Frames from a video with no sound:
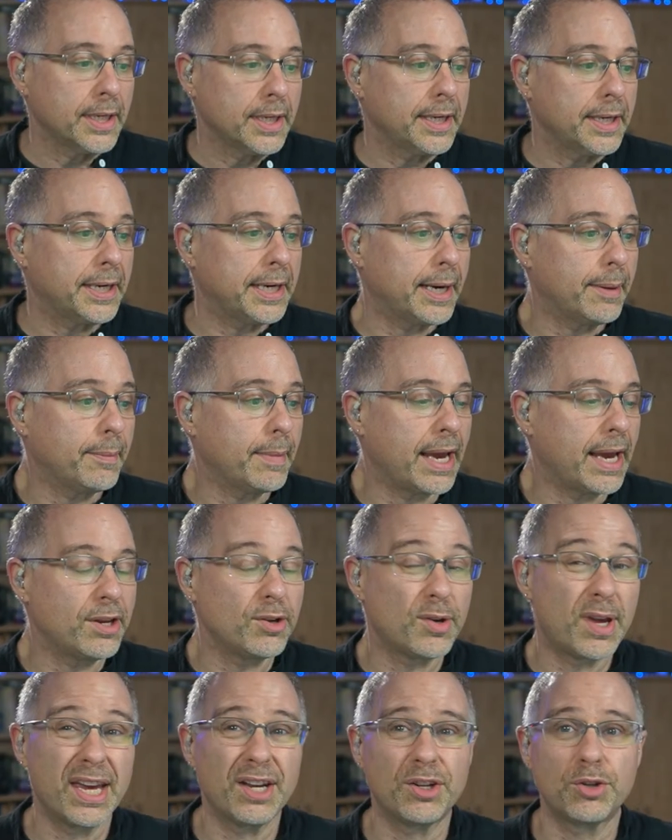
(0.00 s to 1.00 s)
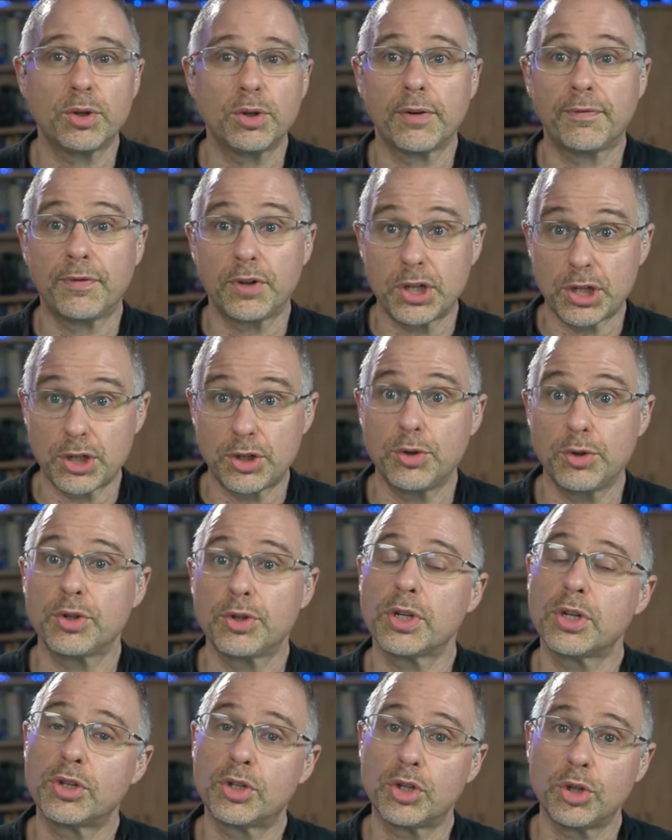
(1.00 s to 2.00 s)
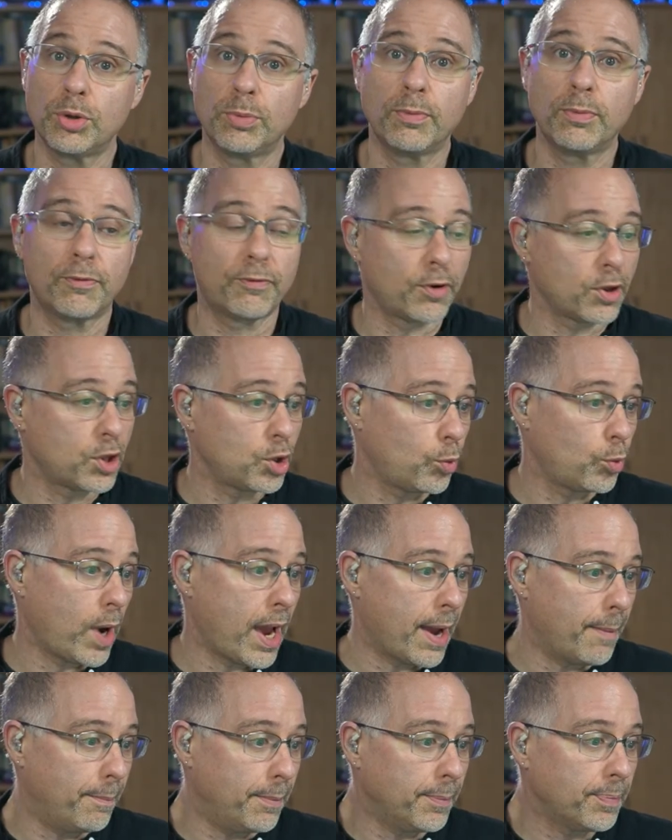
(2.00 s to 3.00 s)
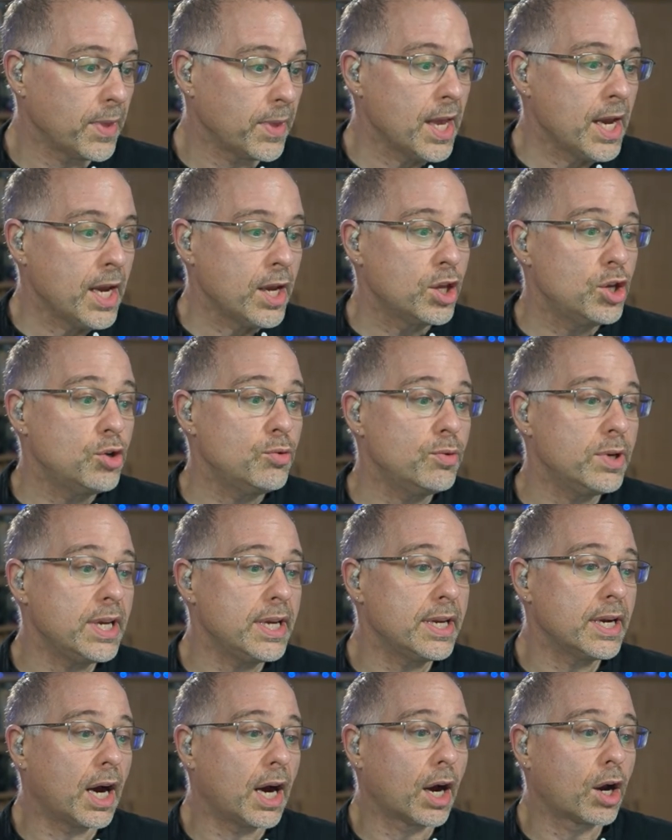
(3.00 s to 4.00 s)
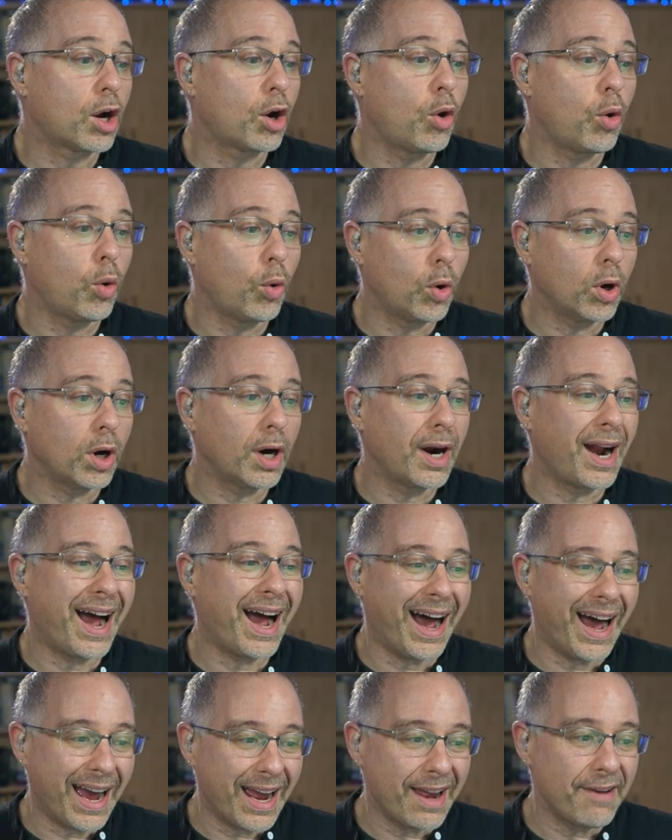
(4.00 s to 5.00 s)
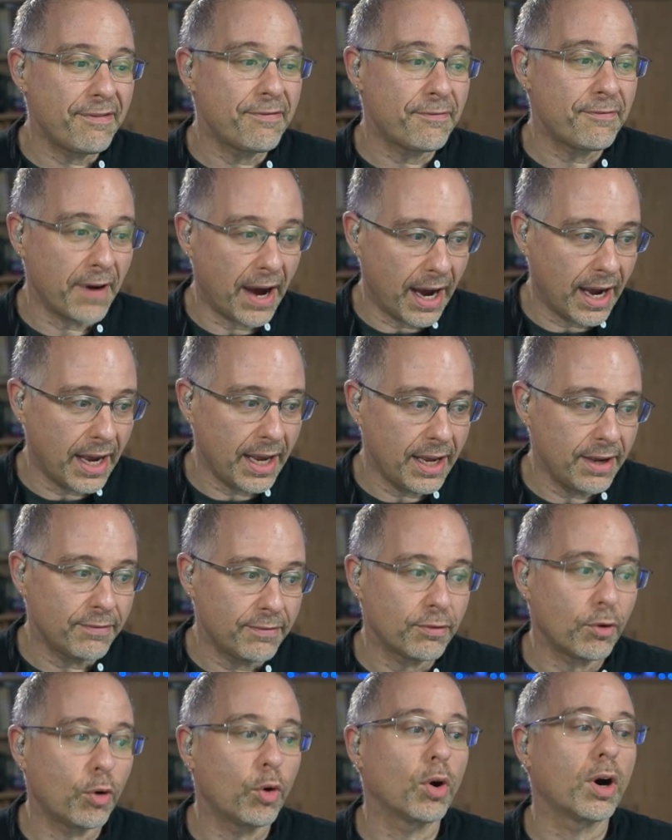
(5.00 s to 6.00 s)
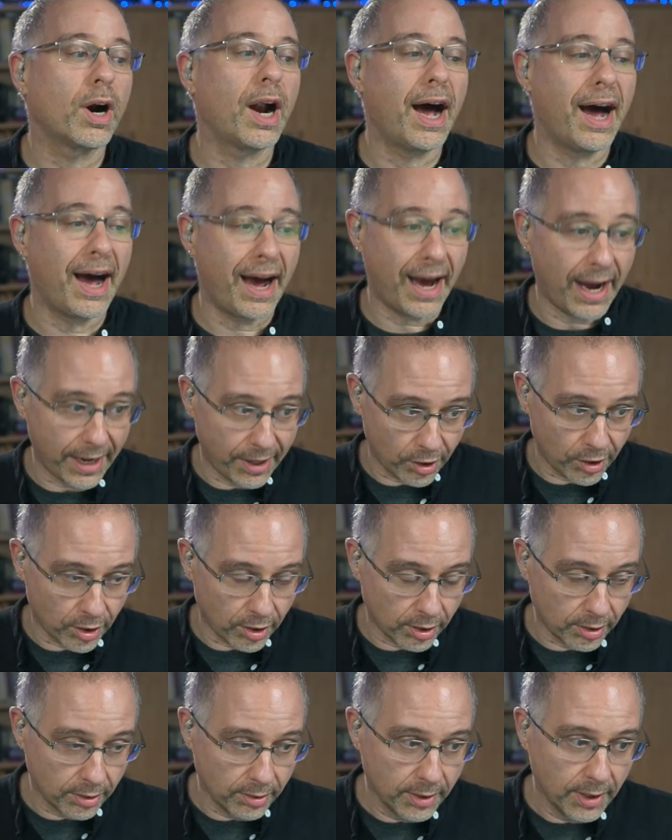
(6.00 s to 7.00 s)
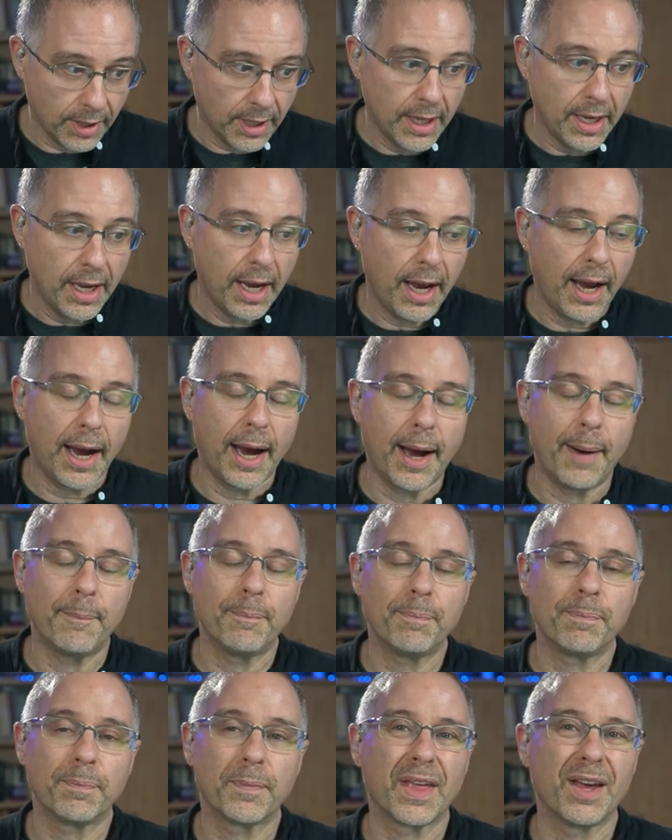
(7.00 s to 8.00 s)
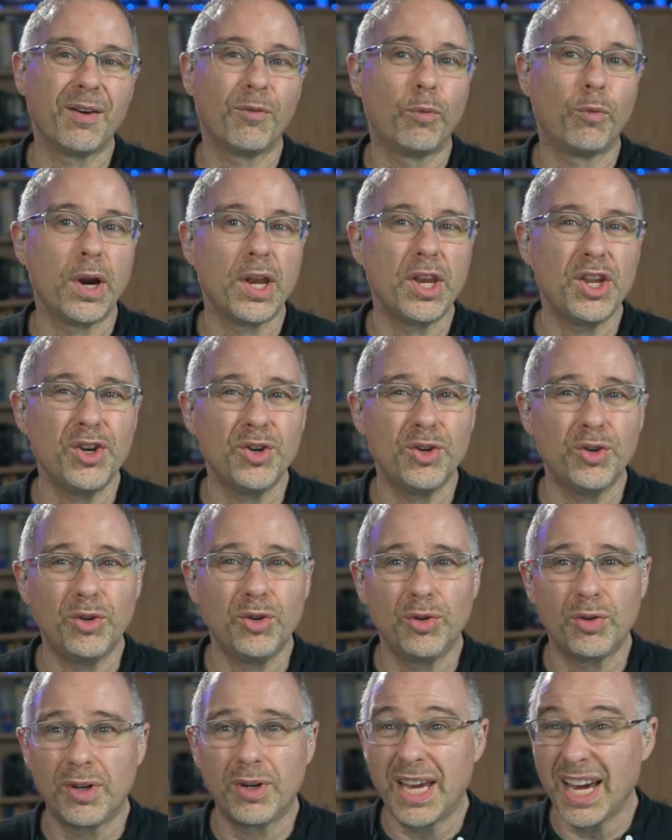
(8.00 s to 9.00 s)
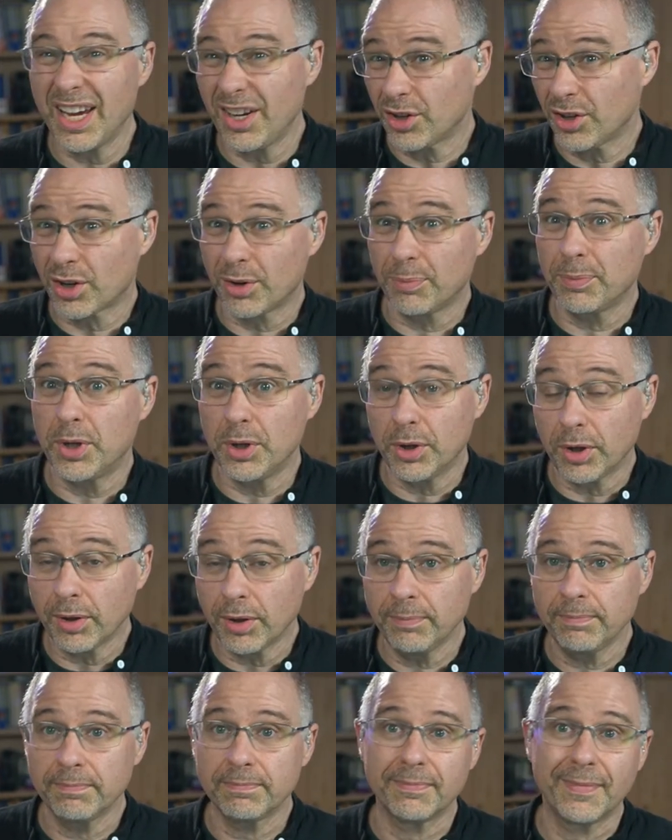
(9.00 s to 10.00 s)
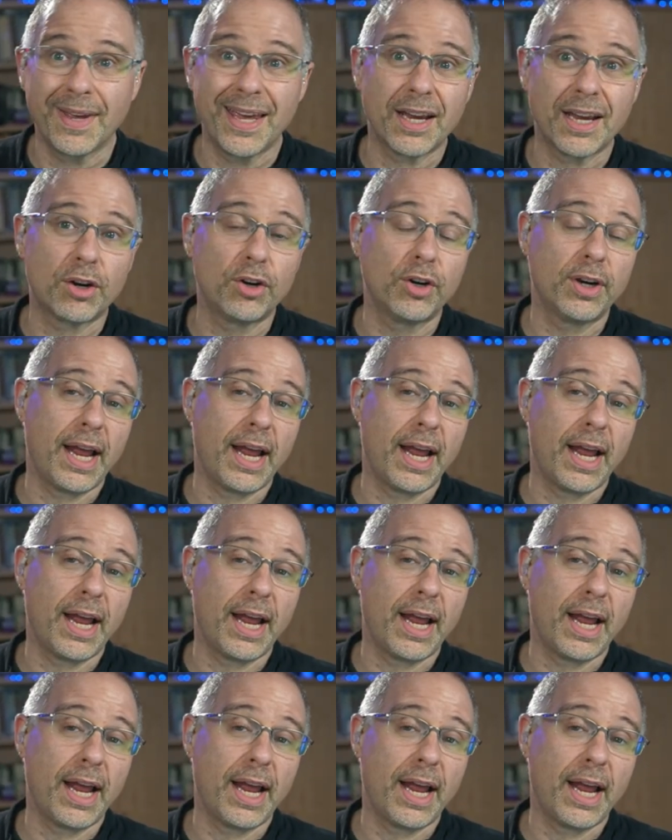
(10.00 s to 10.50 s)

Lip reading: And you can't do it if you're just using Zoom for the web. You need a Core i5 or higher. When you get your computer, it could